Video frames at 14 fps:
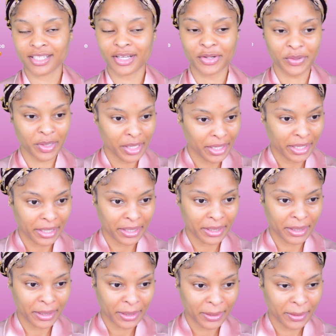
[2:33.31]
Okay,
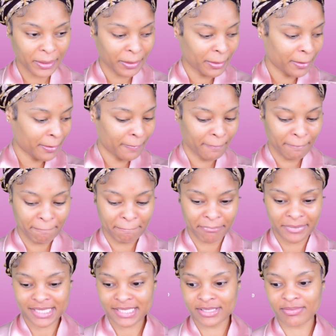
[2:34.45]

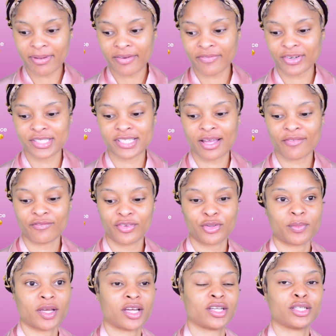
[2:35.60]
this is my first time
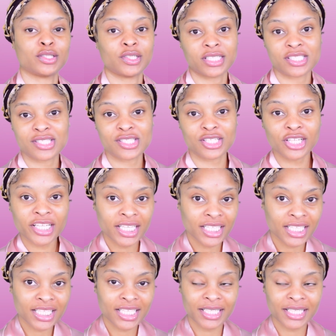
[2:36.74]
filming on a green screen,